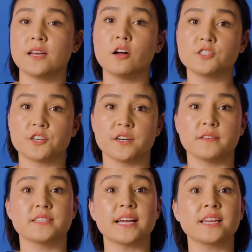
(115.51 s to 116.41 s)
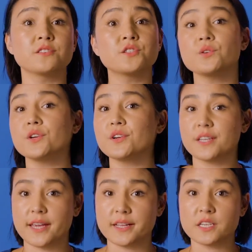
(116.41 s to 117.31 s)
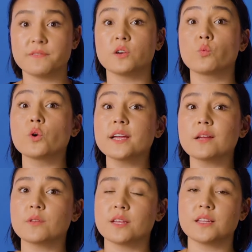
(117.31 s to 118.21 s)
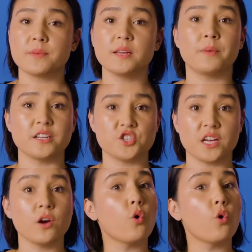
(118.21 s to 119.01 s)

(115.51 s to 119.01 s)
alternatives that can suit your needs if you're working with a limited budget